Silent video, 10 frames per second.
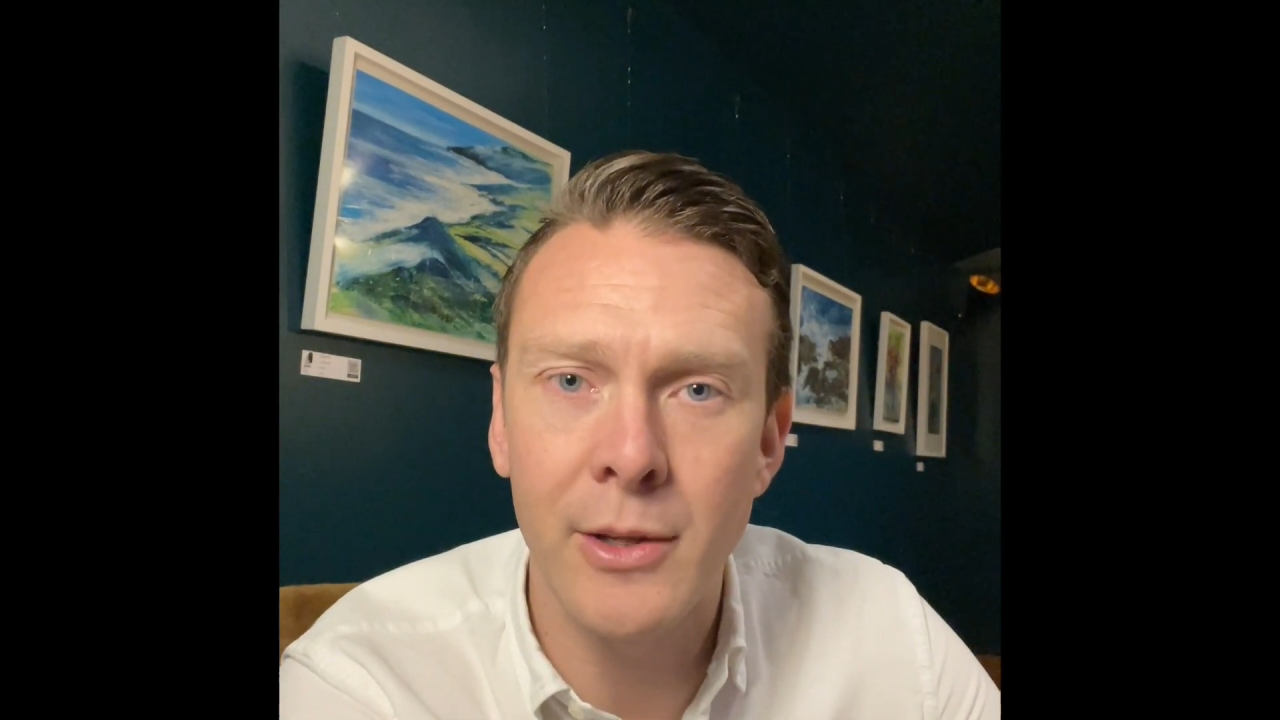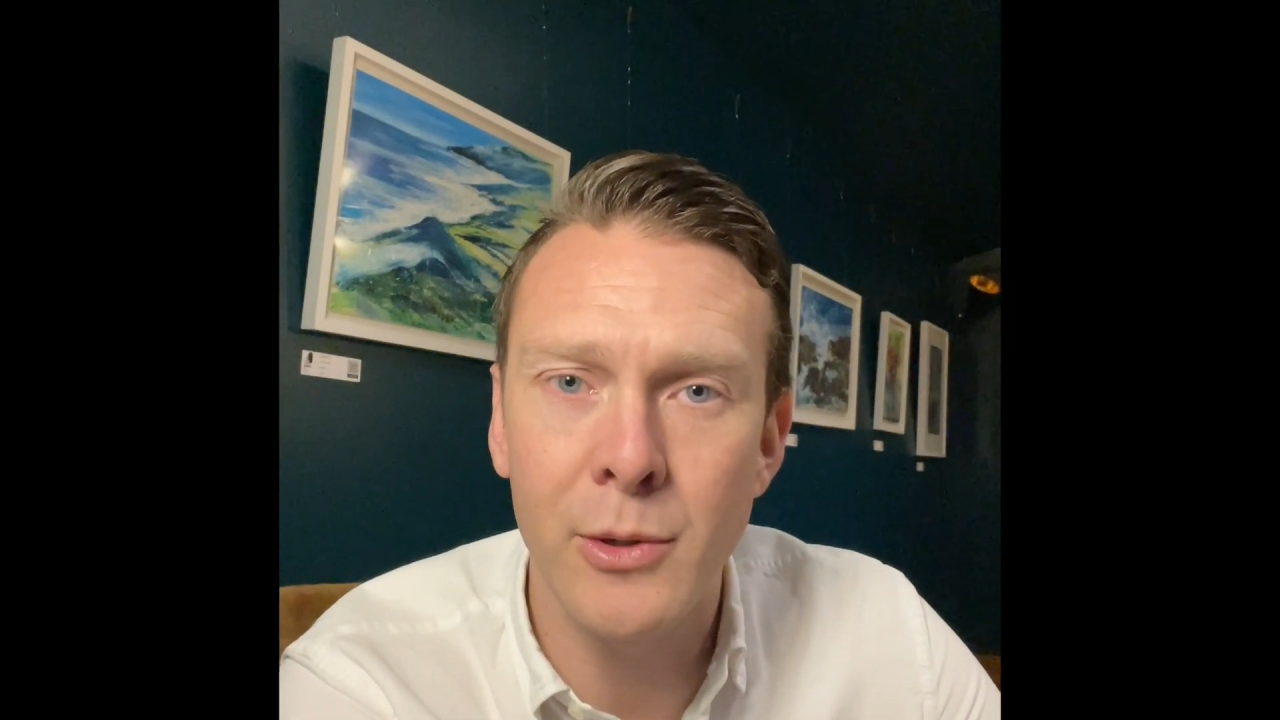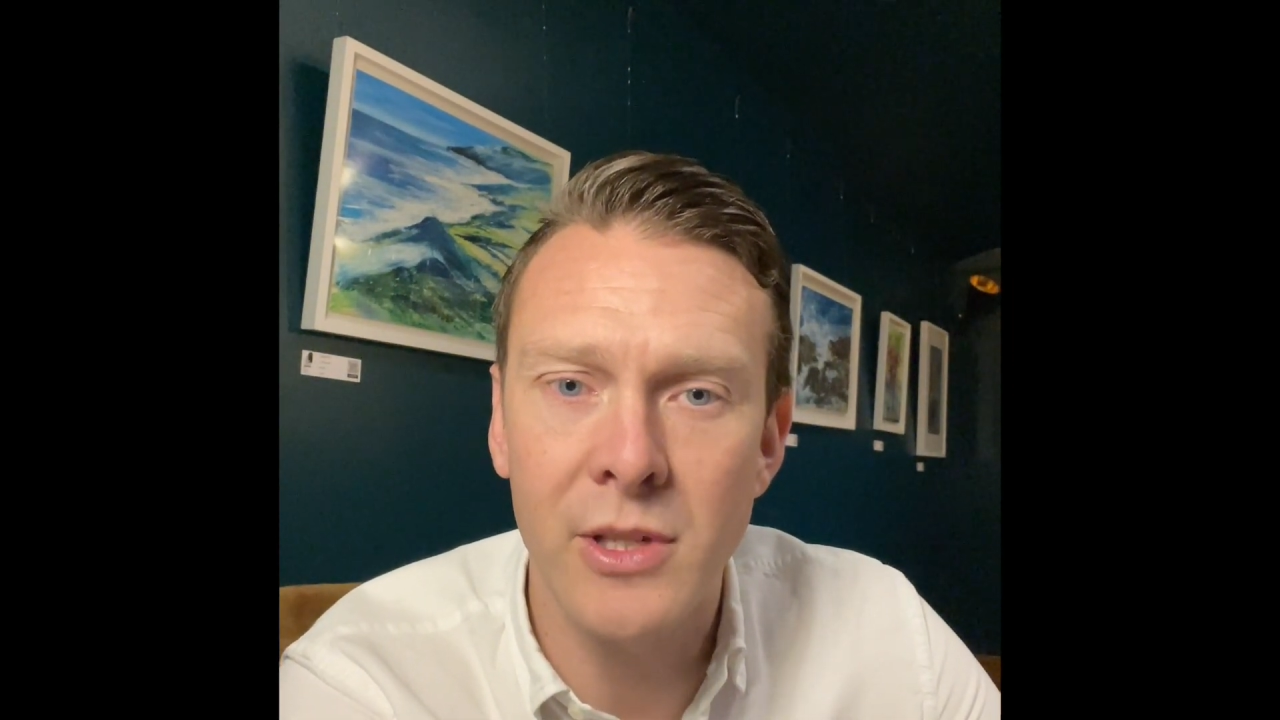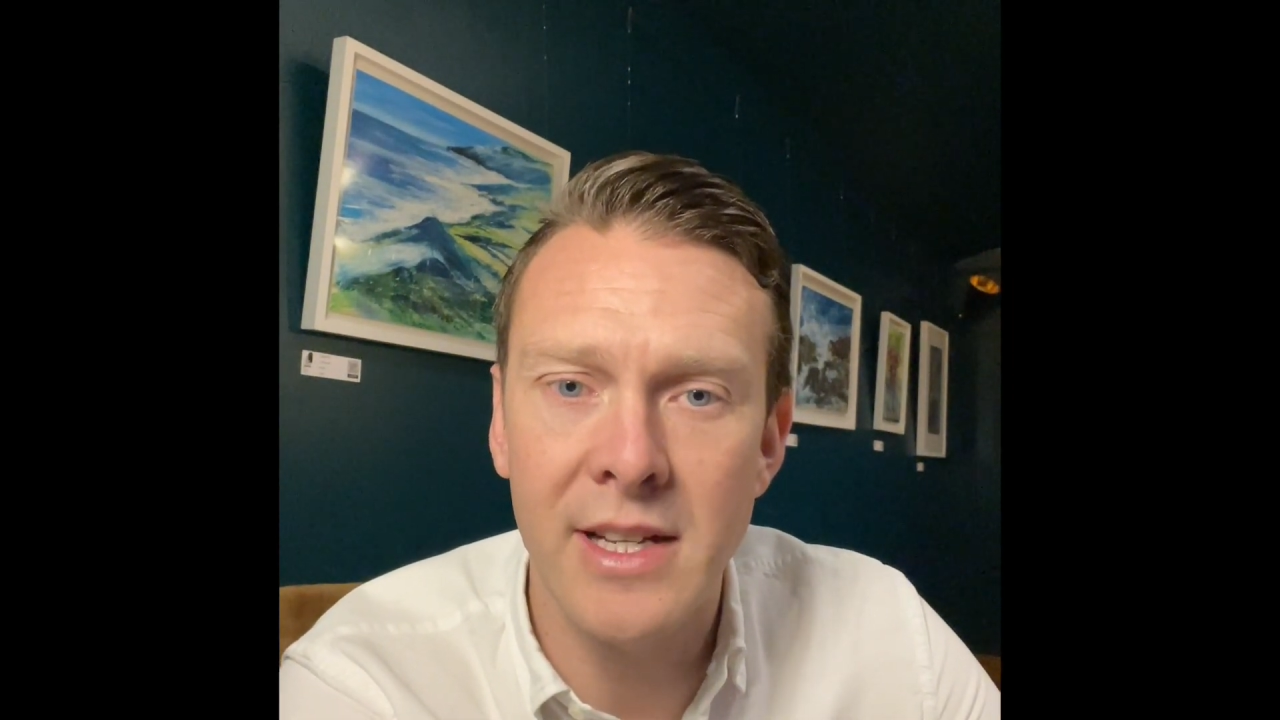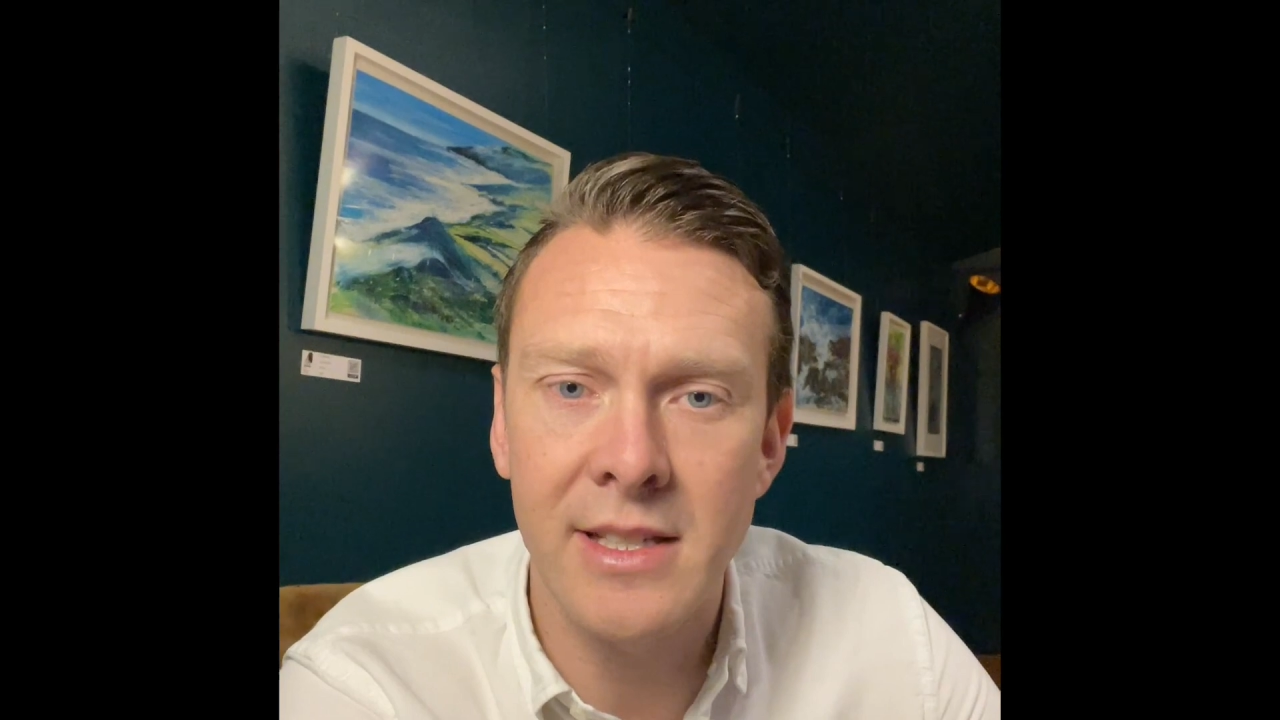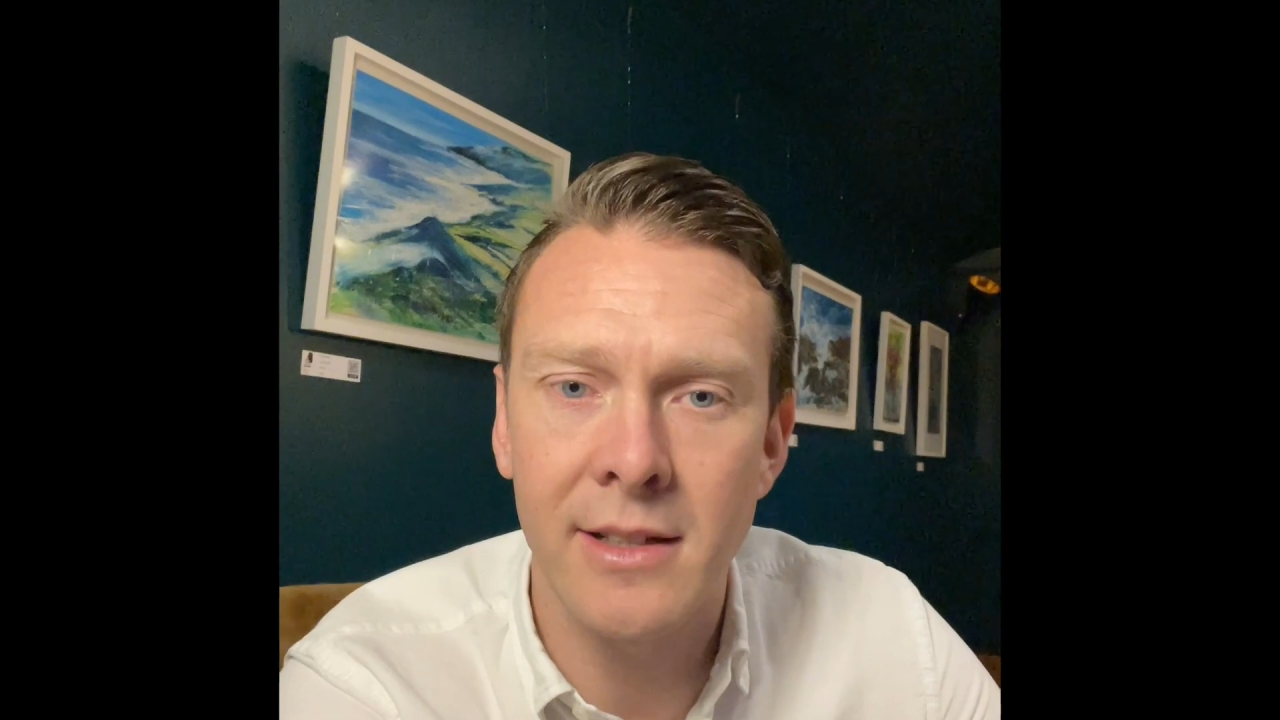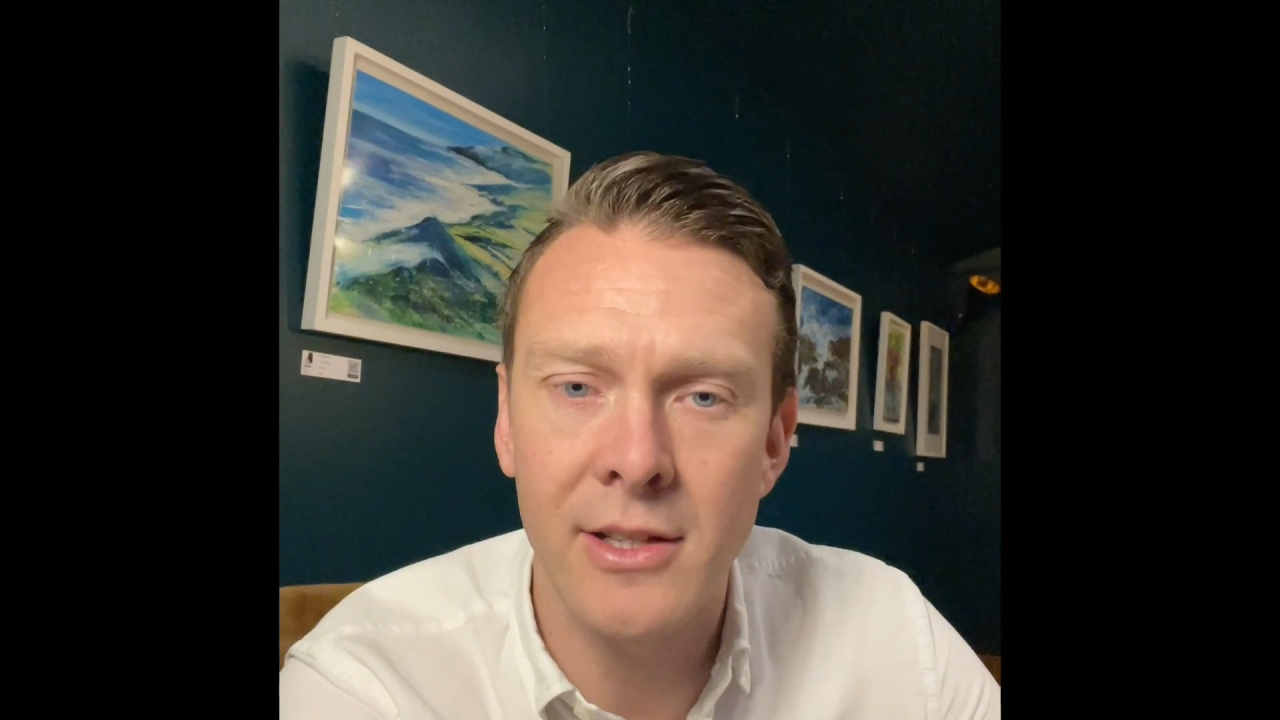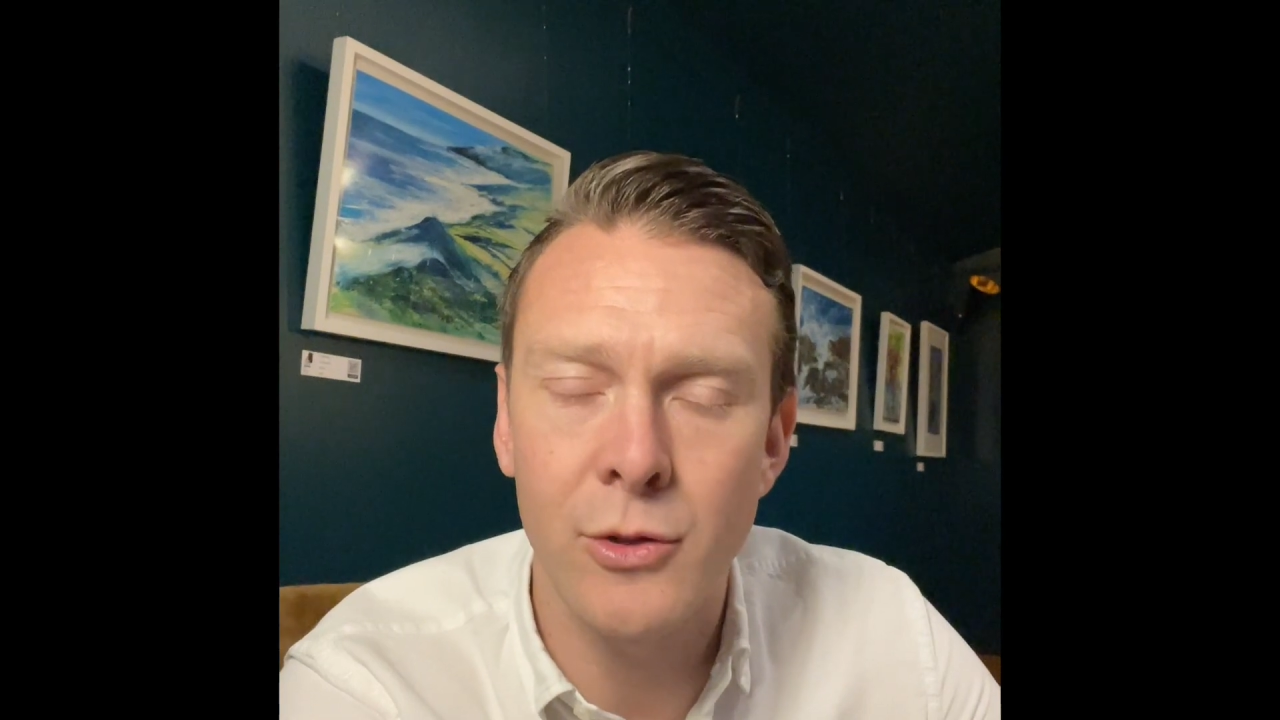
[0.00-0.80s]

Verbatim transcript: newsletter.